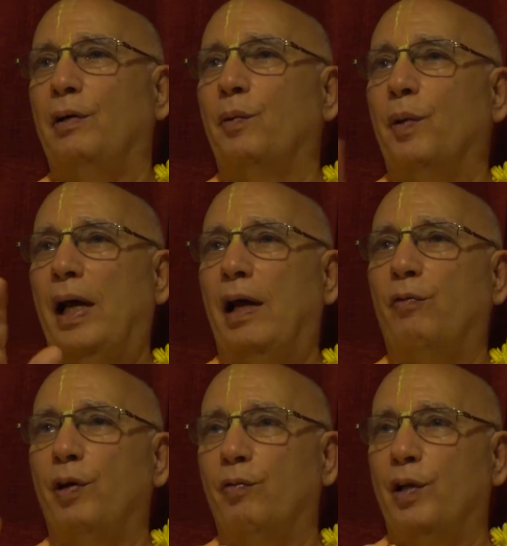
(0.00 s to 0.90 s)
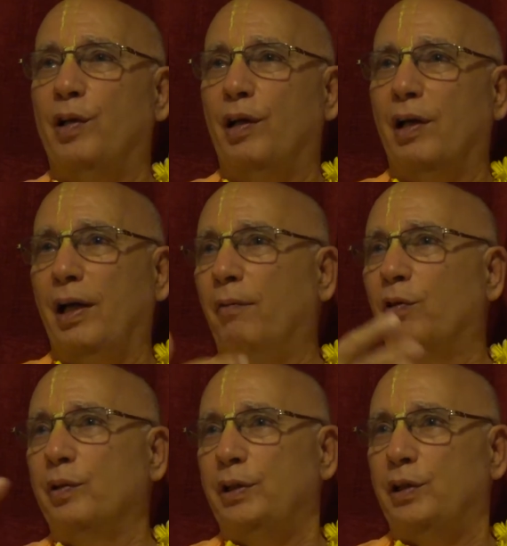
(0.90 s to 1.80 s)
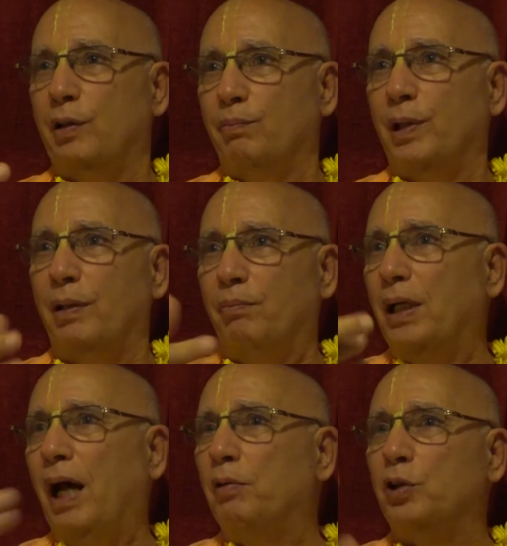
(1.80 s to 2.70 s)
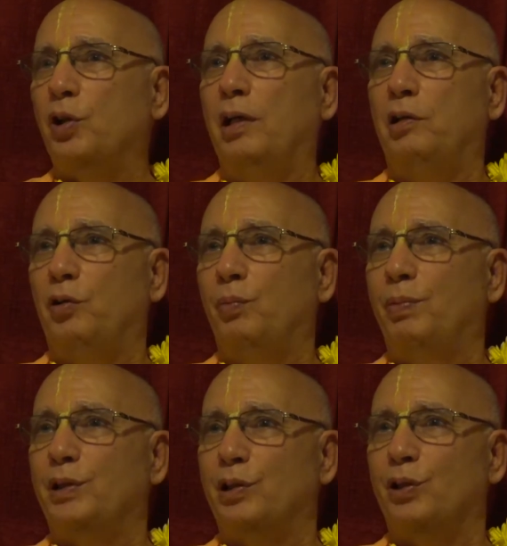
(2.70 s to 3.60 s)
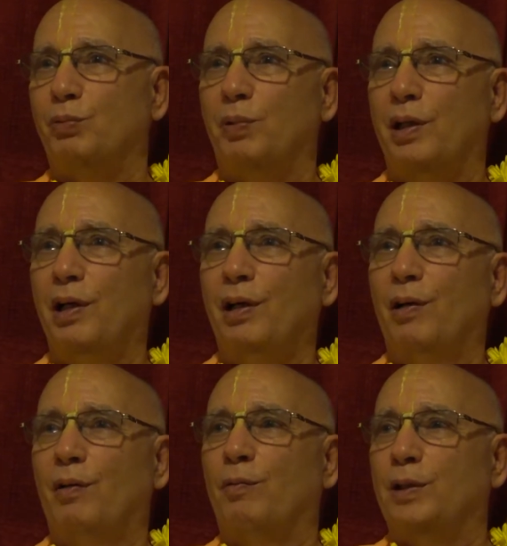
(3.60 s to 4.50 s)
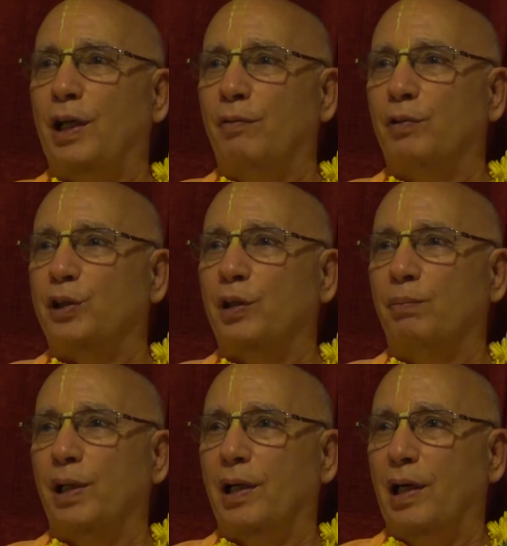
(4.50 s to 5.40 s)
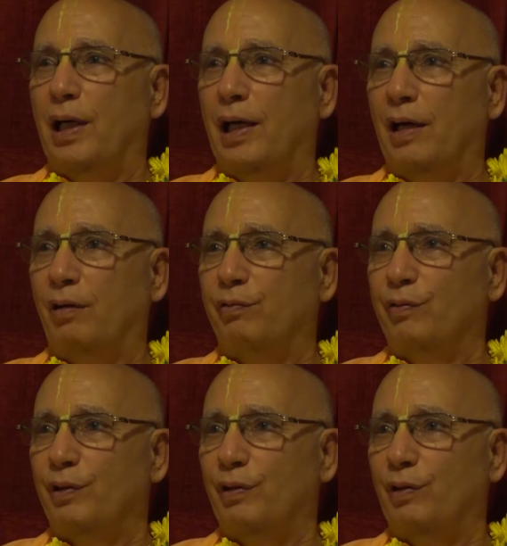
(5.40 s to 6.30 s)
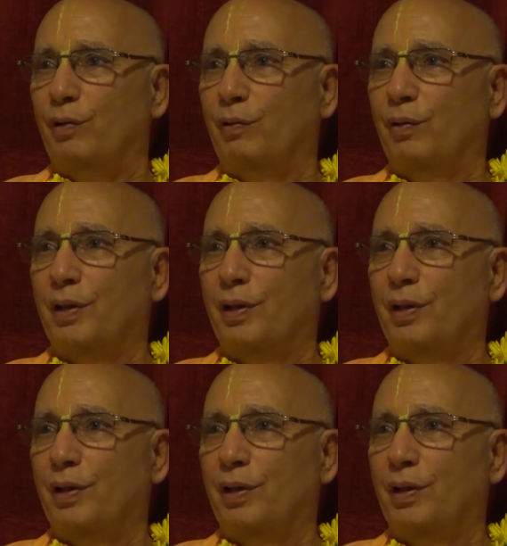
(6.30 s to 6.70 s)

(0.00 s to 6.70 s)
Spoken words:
I don't have everything. I have only something. But I will try to do business with whatever something I have, you know?